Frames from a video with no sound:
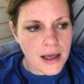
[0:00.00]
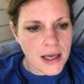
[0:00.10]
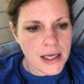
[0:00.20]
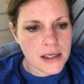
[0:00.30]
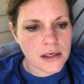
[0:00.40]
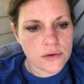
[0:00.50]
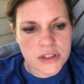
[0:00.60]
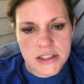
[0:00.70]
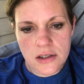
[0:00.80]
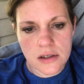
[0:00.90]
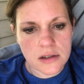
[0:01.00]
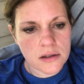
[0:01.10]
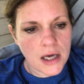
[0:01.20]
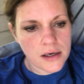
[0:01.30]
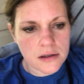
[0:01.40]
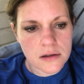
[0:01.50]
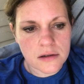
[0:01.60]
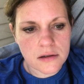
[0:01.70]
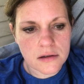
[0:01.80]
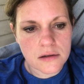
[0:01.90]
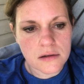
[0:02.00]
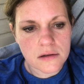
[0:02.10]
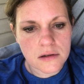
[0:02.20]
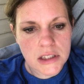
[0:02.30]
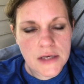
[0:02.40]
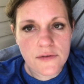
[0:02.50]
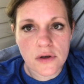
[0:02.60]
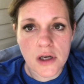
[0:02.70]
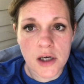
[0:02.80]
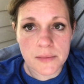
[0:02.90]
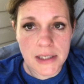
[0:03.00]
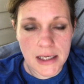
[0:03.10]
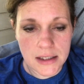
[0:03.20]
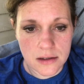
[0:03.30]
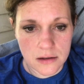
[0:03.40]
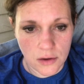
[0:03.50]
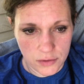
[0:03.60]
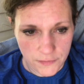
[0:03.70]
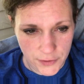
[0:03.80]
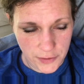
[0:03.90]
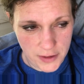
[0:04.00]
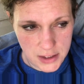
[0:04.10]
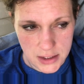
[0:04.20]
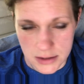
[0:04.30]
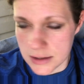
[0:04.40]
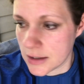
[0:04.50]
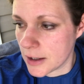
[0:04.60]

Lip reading: and I was just gonna kind of give you an update on a few things.